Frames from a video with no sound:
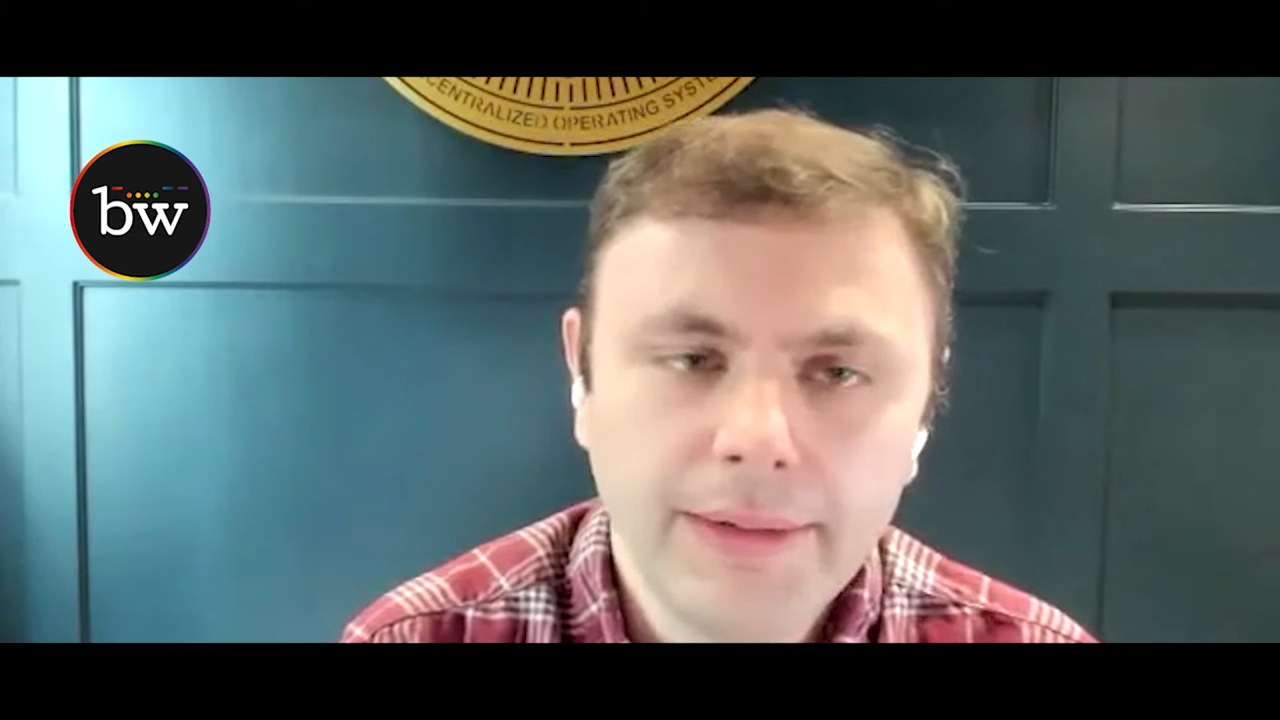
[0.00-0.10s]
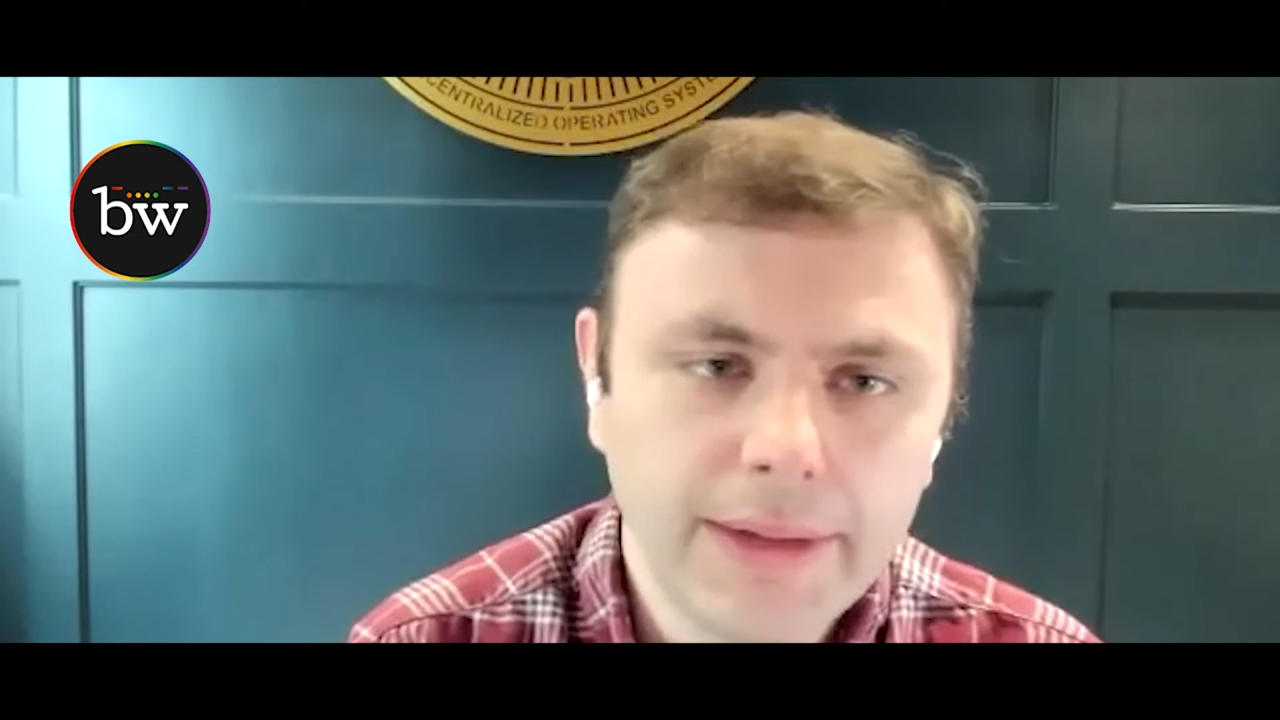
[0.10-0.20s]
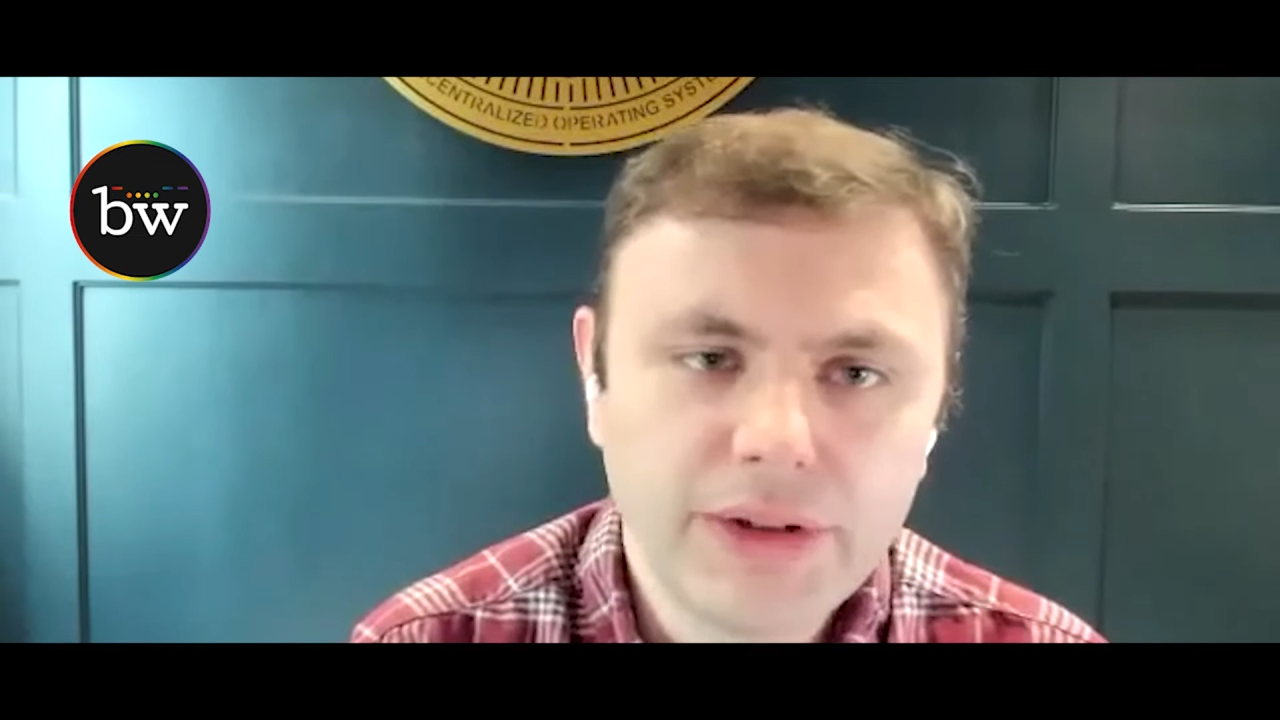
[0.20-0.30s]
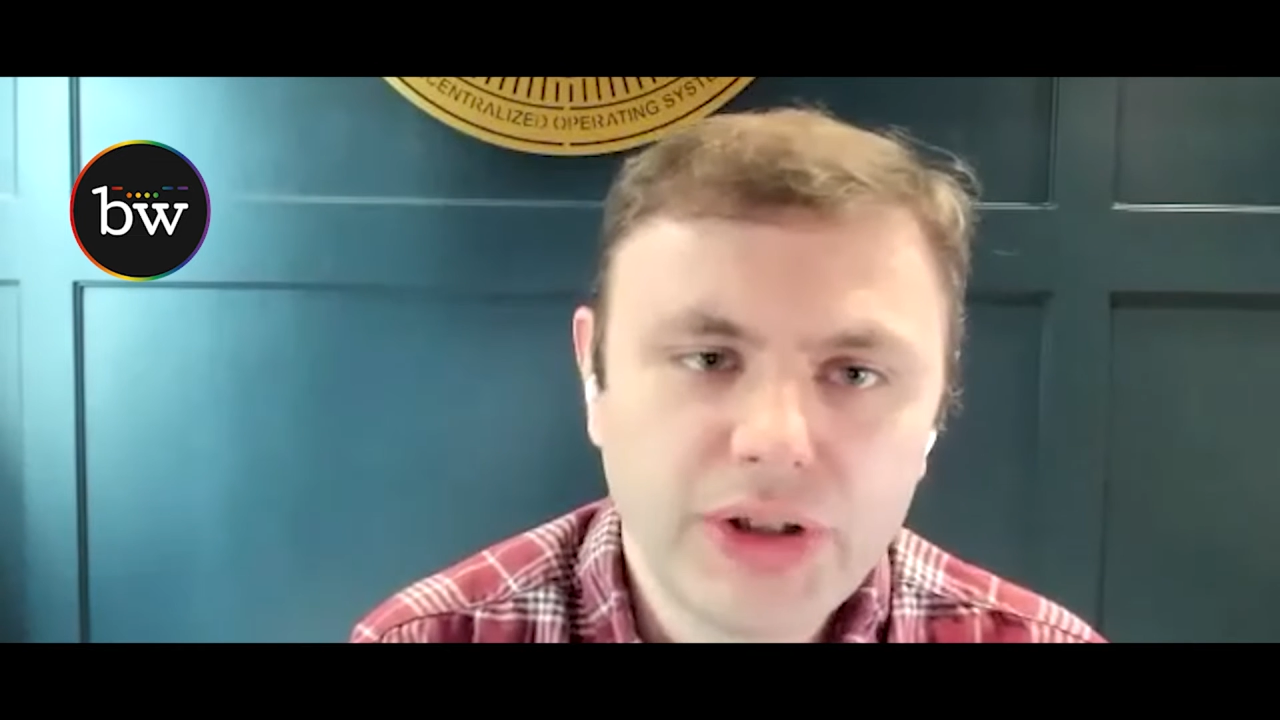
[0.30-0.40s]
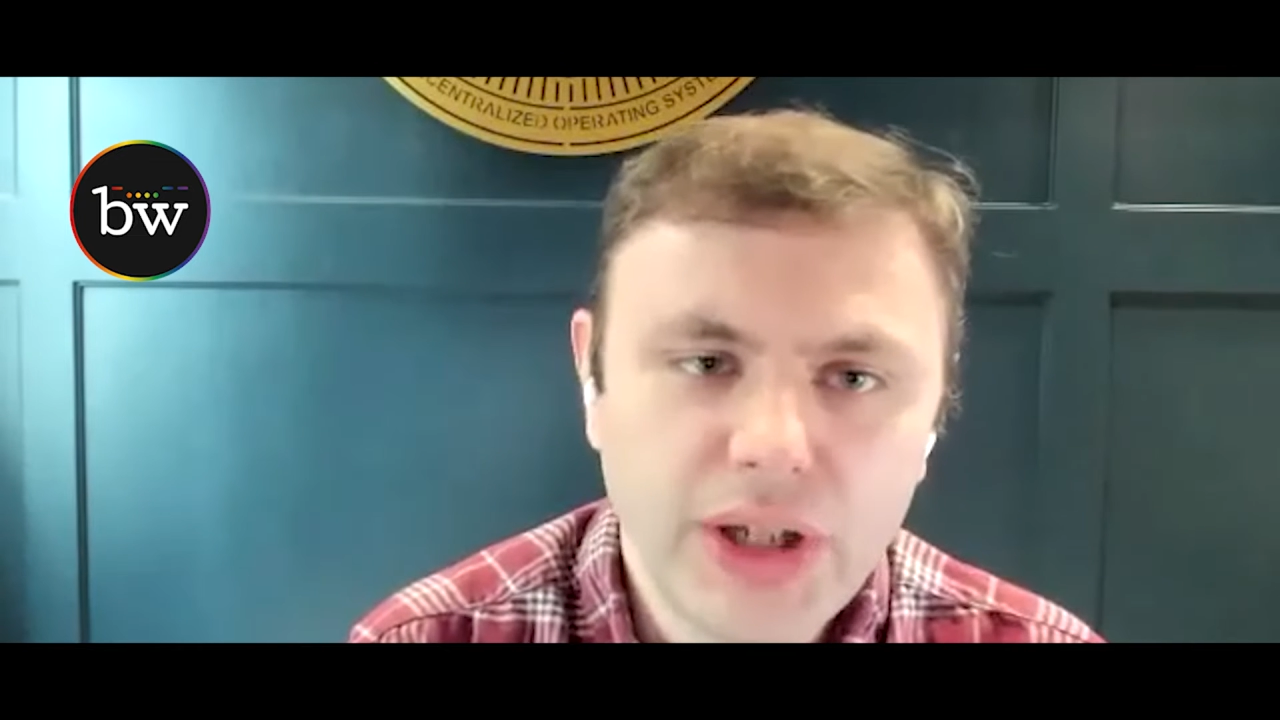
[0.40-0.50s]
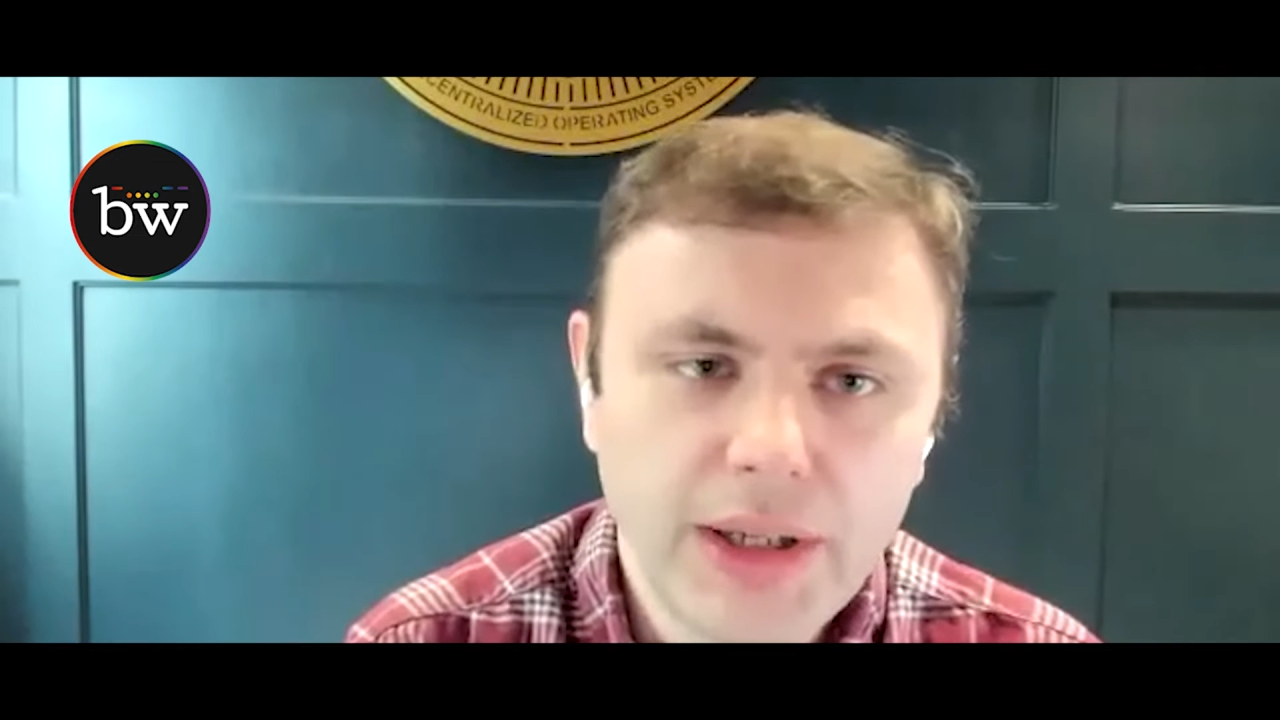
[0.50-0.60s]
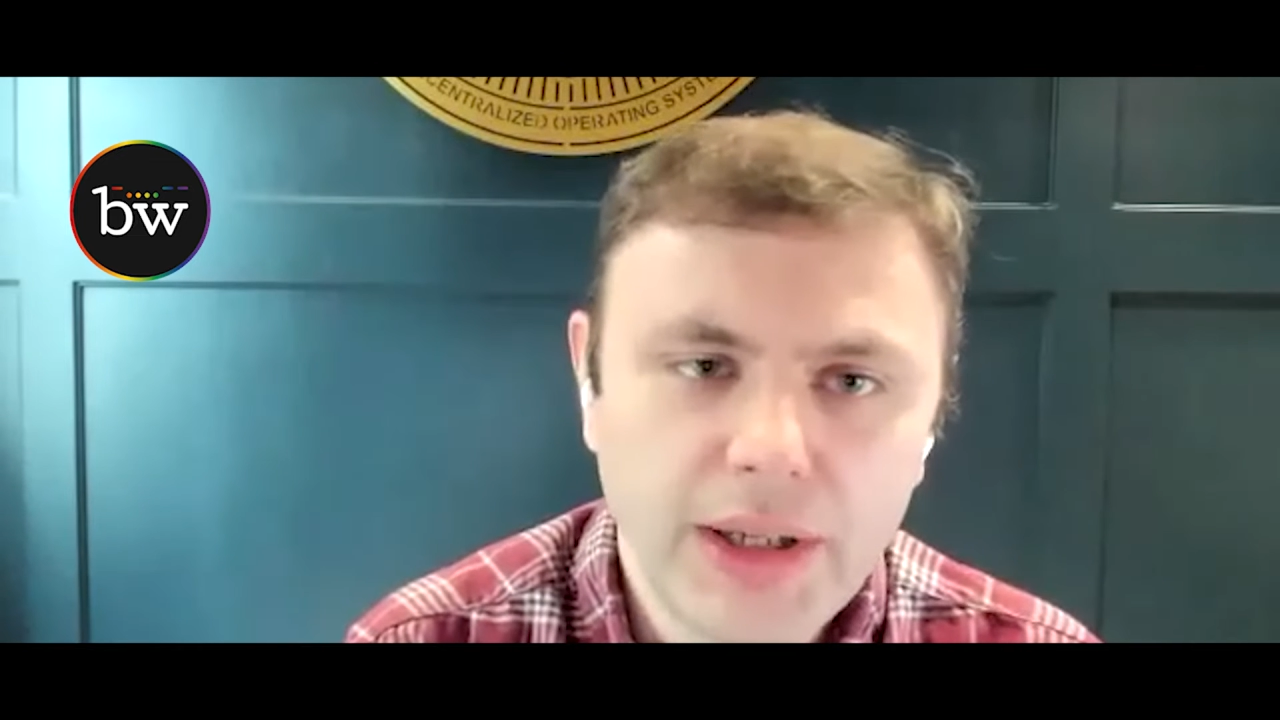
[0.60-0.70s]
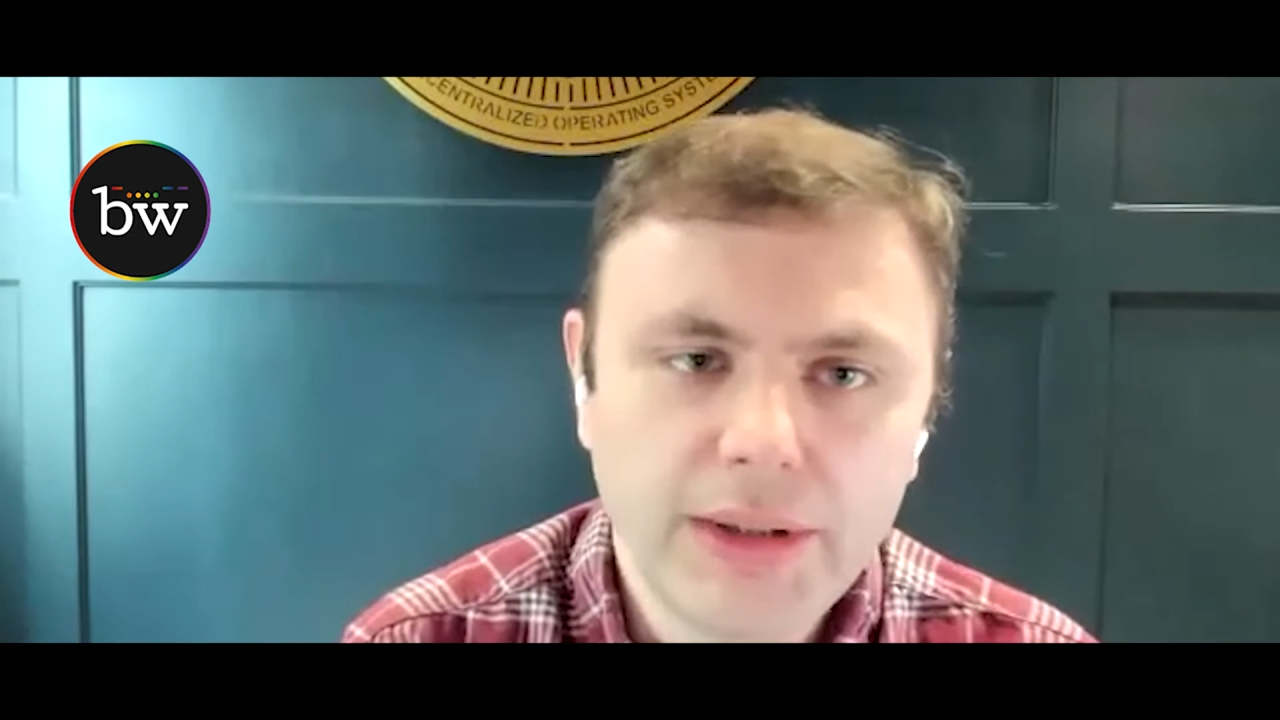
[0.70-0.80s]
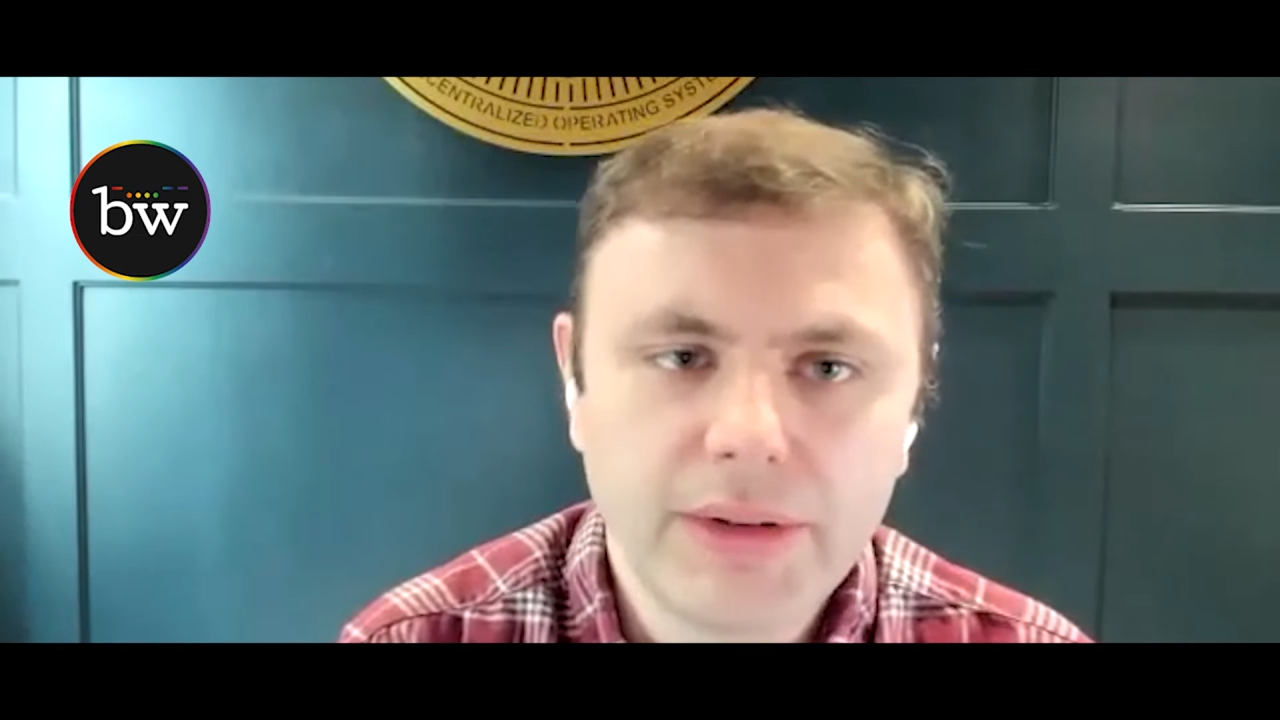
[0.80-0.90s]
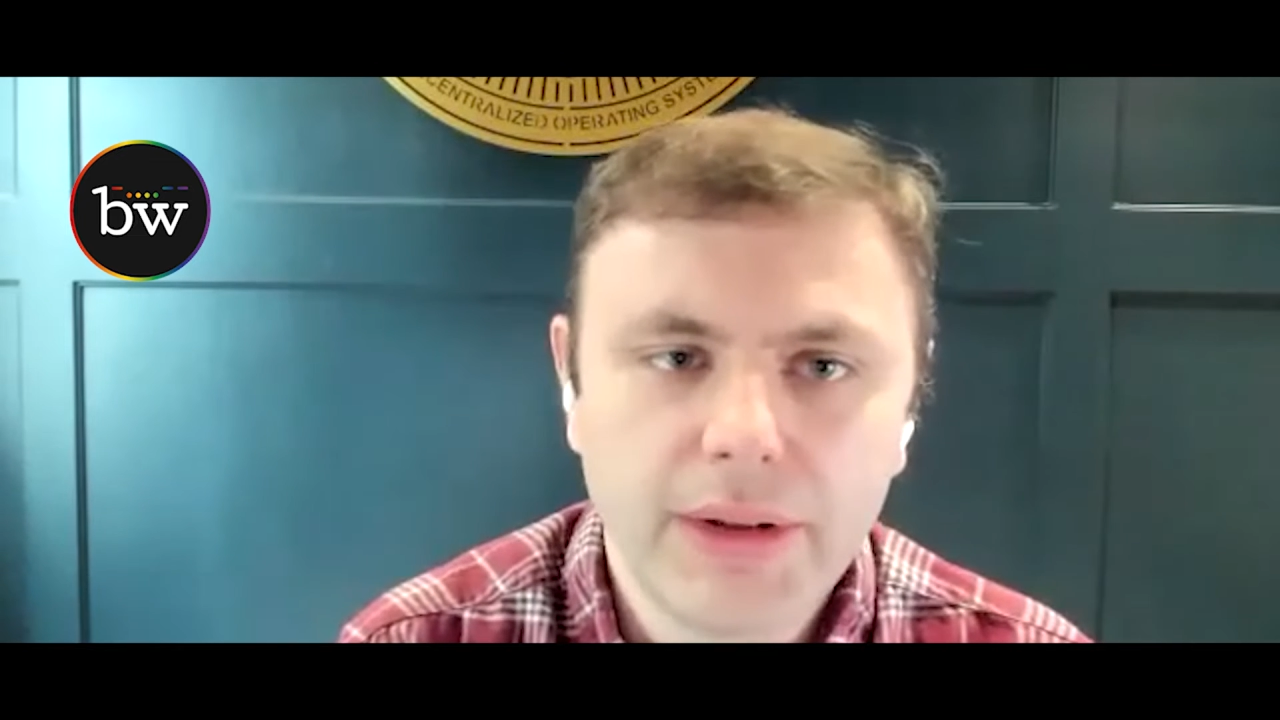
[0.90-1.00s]
doesn't
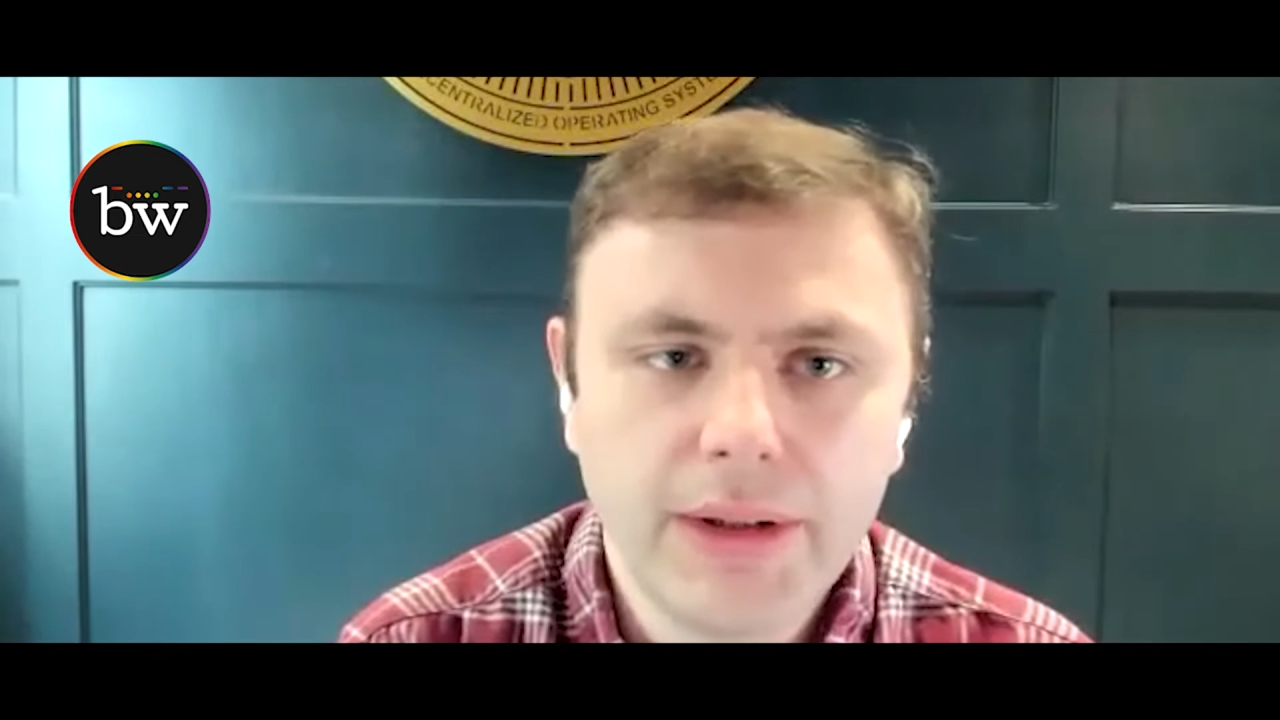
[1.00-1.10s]
change